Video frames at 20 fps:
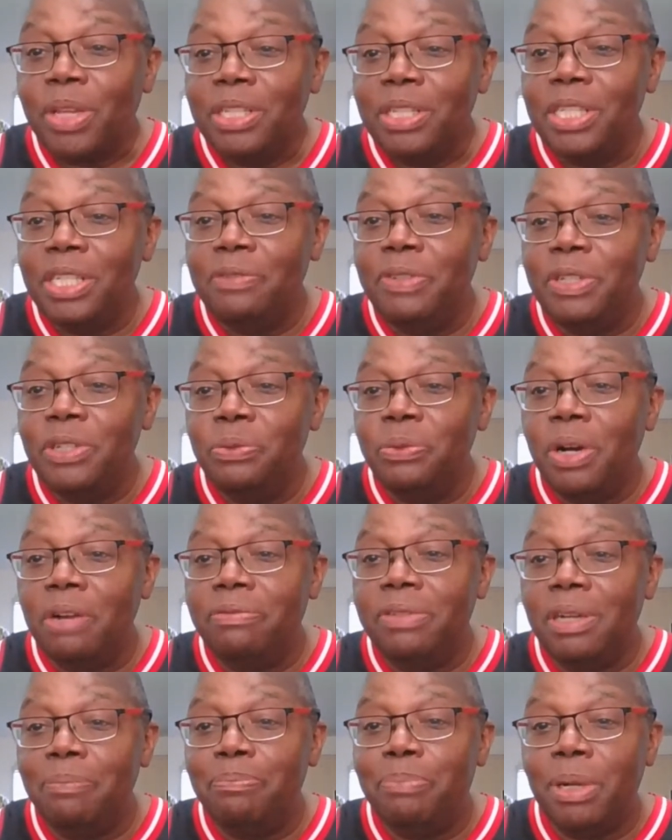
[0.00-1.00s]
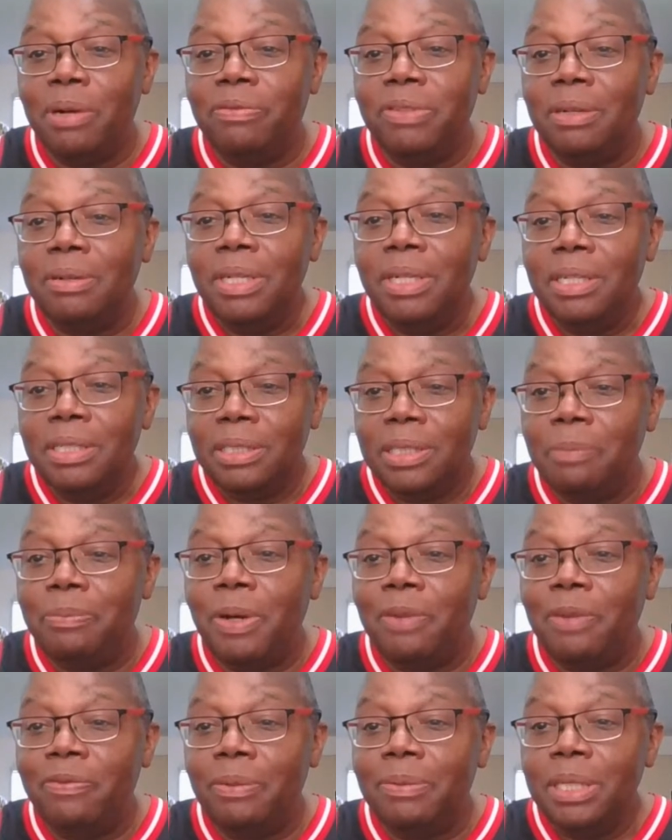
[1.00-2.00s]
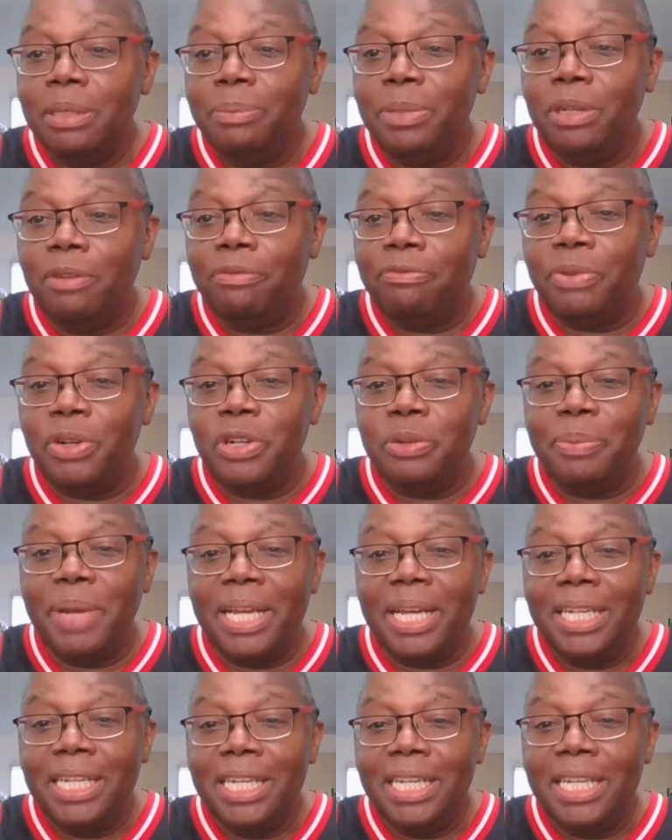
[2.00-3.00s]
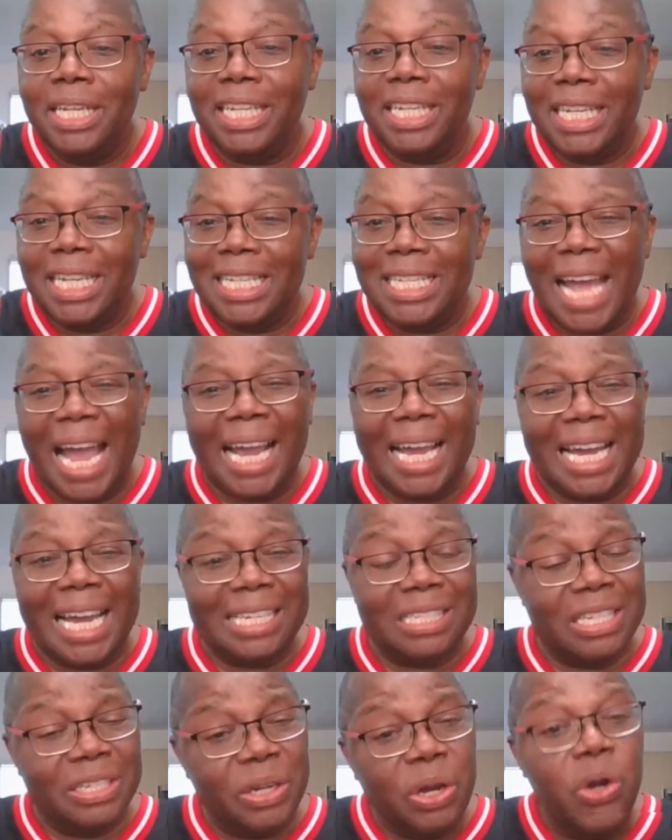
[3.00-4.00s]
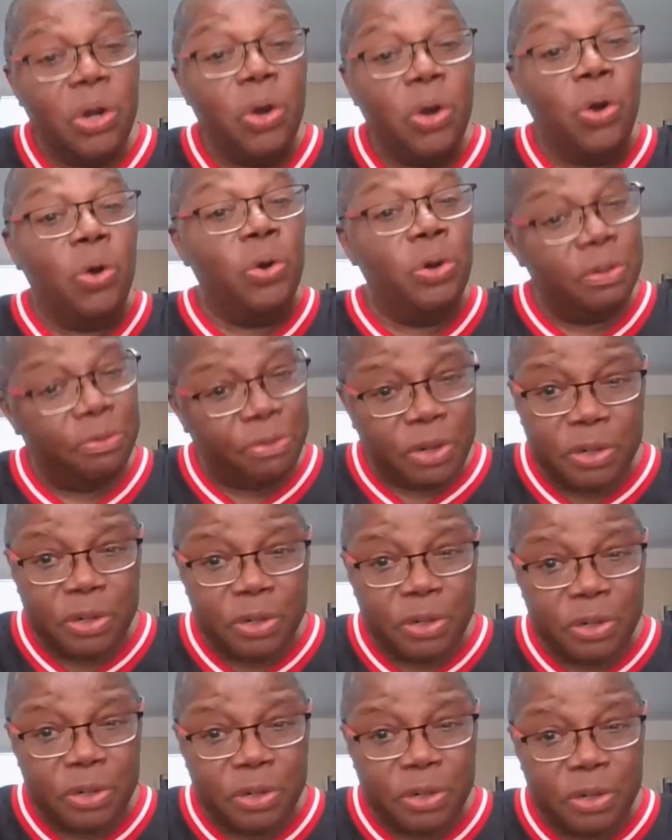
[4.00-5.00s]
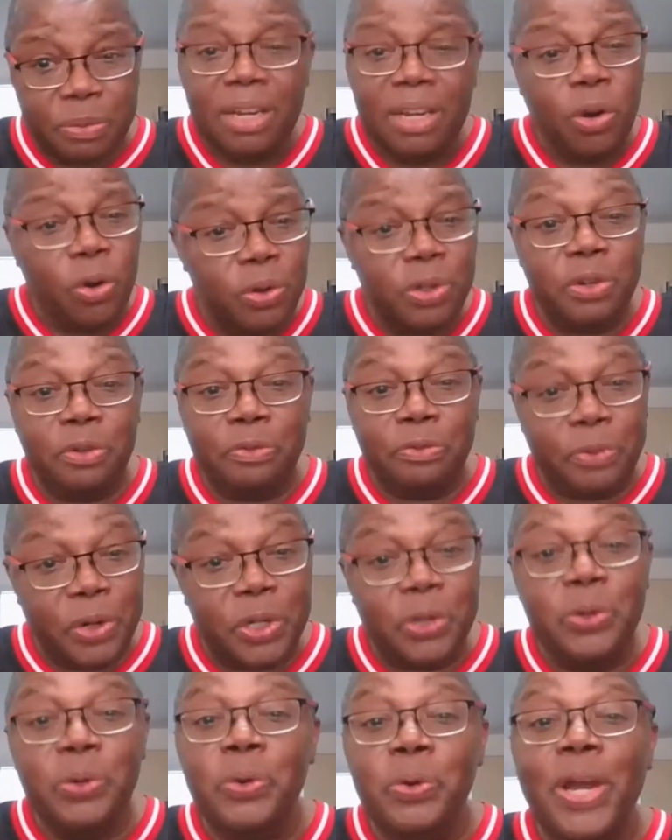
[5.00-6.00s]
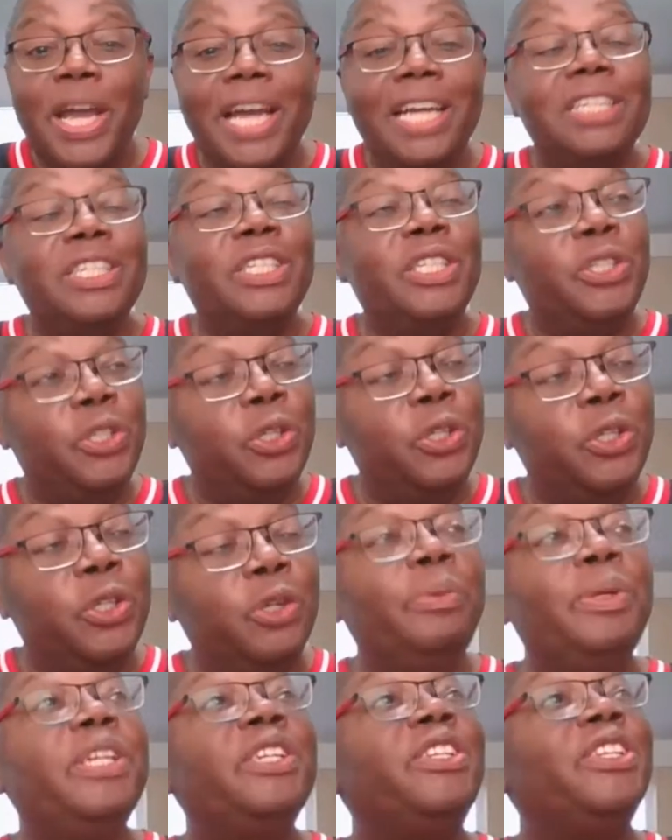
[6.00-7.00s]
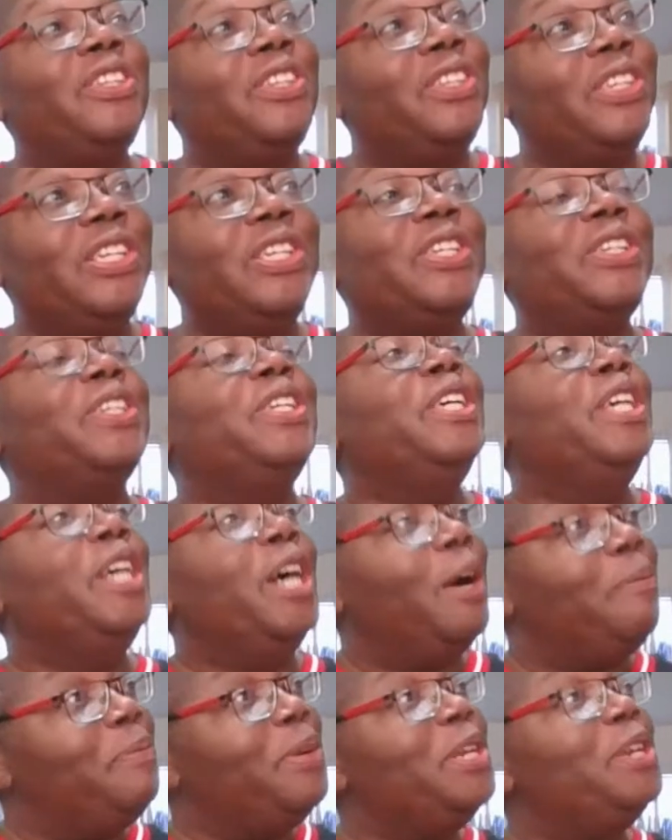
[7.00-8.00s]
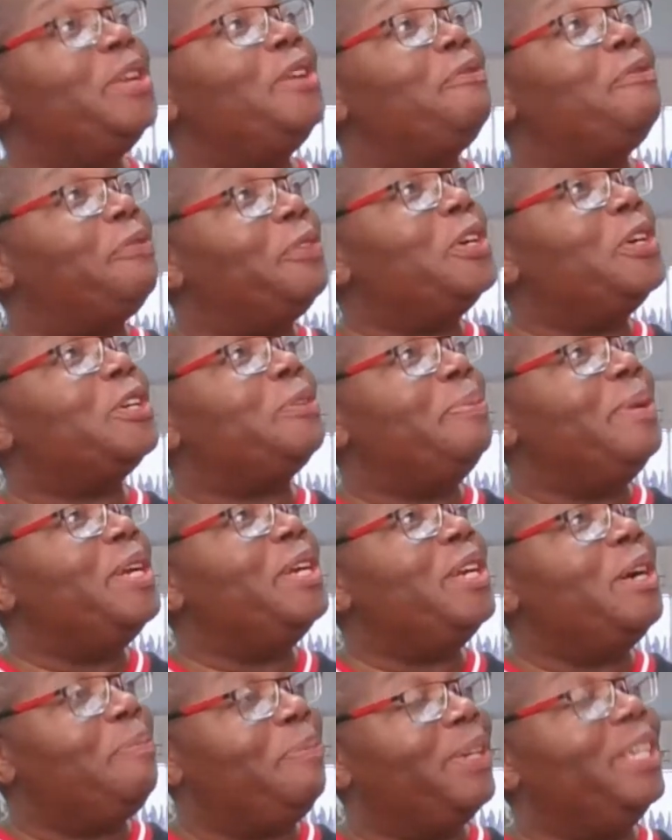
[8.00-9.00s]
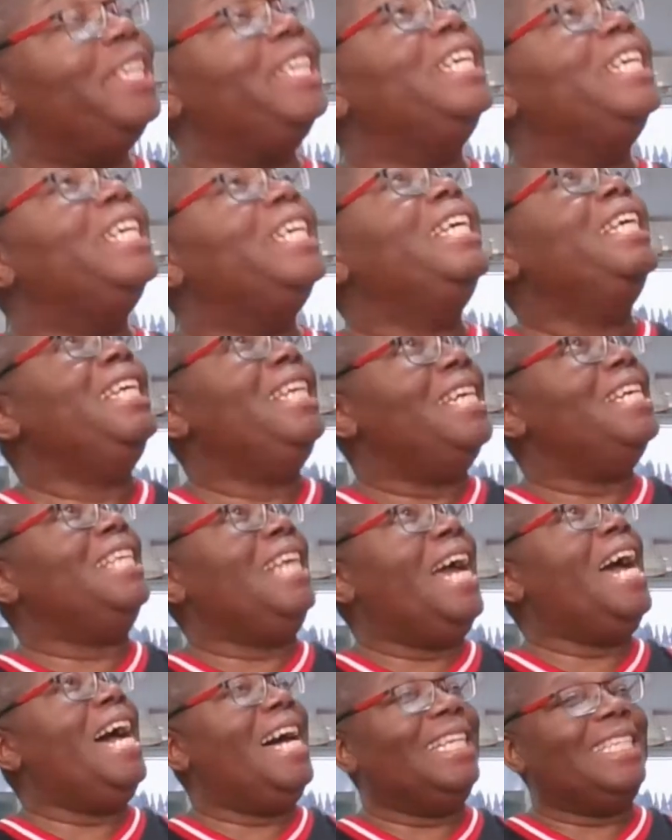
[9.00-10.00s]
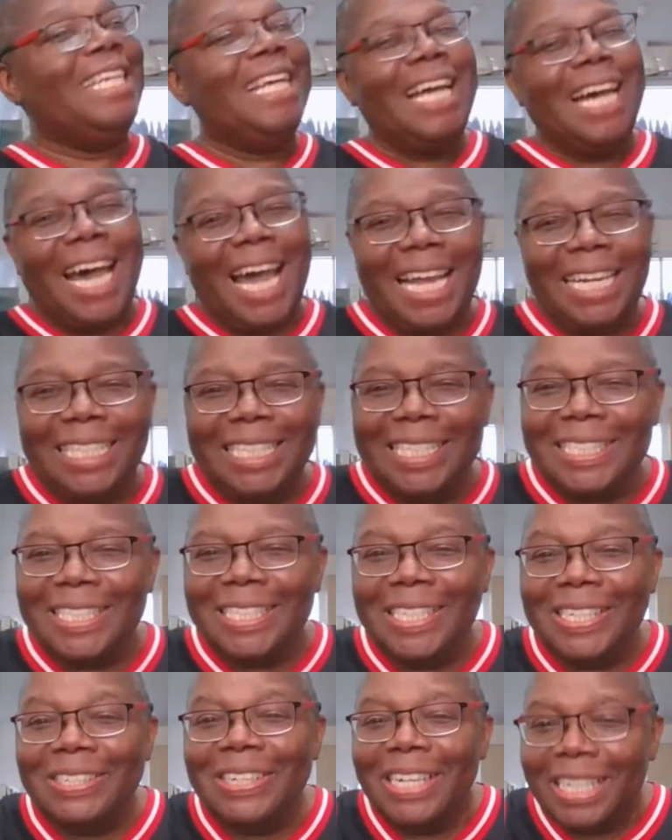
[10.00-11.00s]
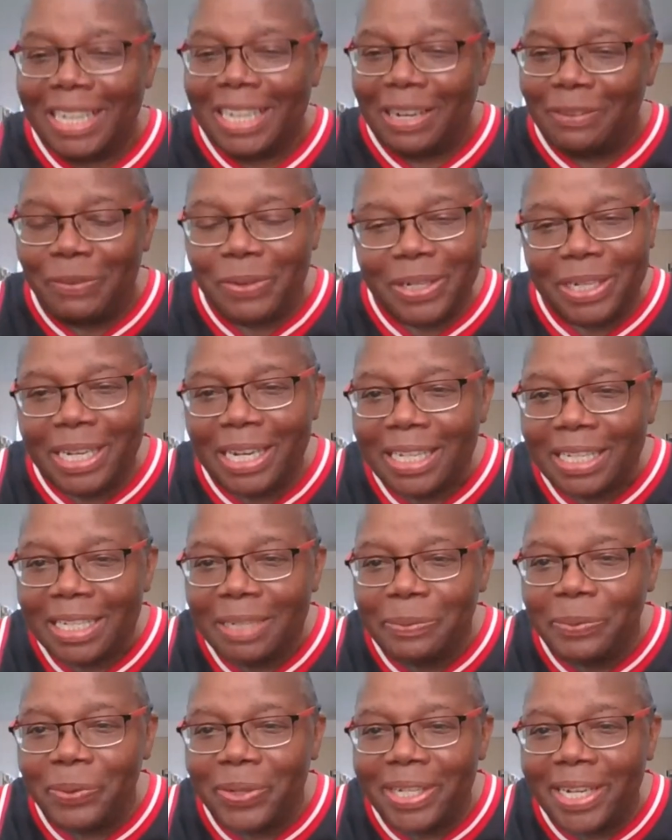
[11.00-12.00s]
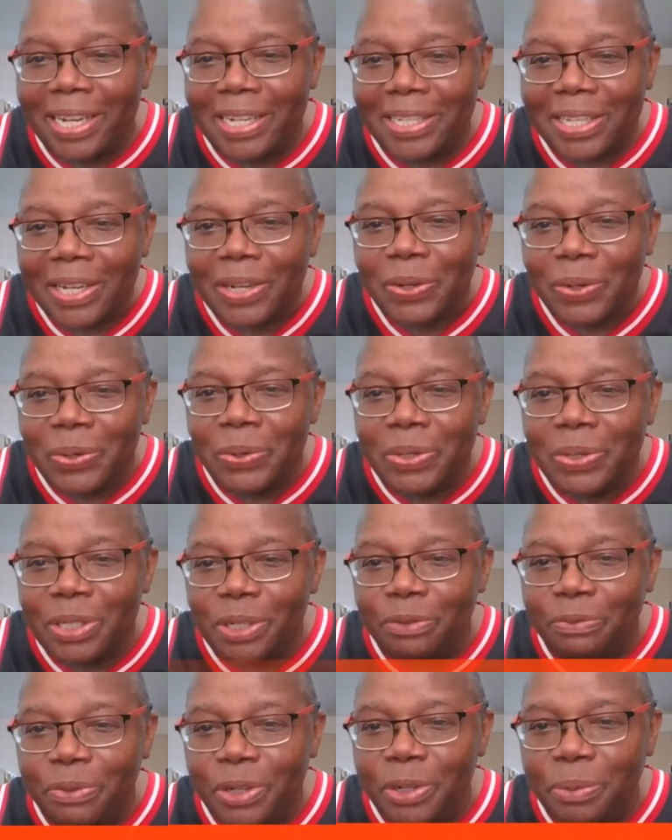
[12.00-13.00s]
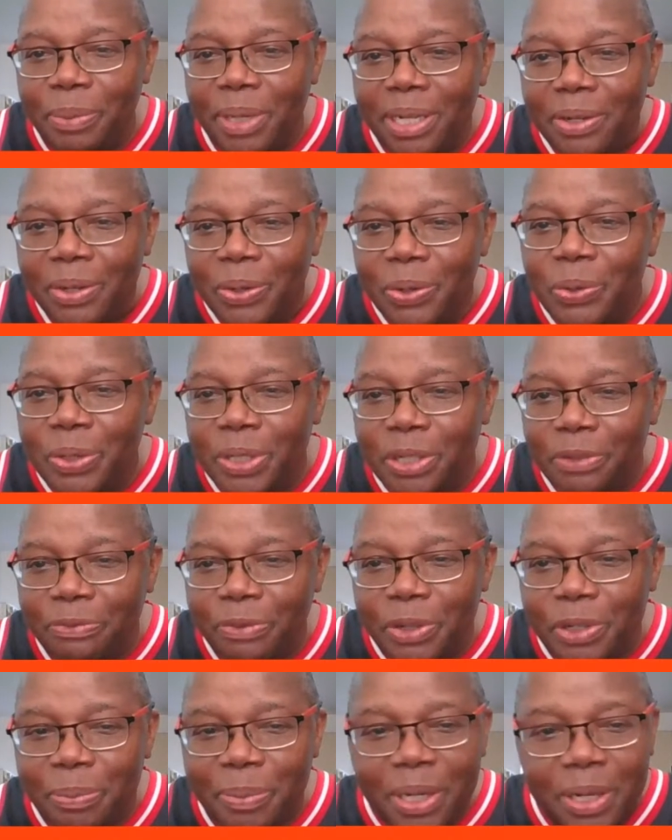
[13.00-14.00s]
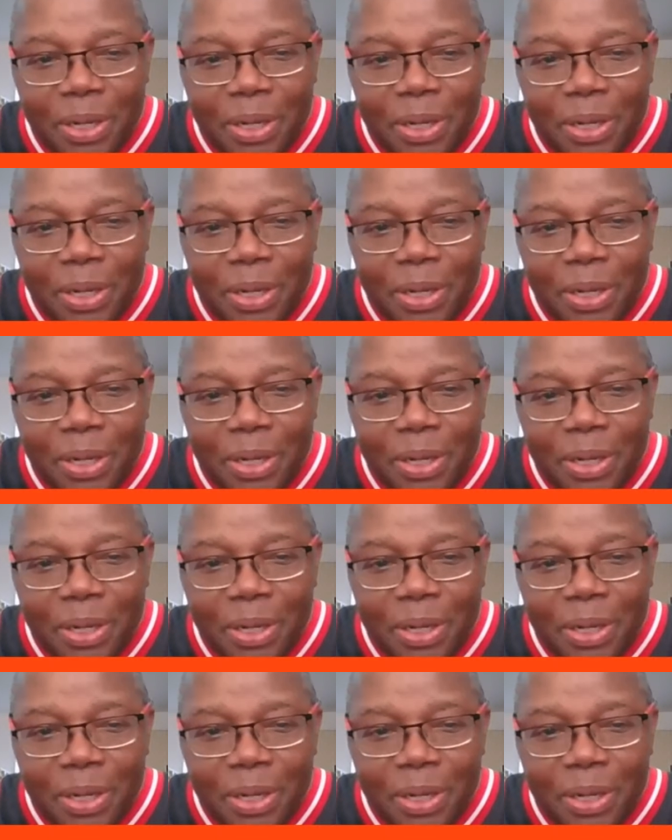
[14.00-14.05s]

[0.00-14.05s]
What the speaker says: See if he roughing up, buffing up, tough up, be the first man in there. I got to know who's the first man, who had the dubious distinction of being the first man up in there. His house. I need to know. Come on now, let me run down here. Who was the first man? I was the first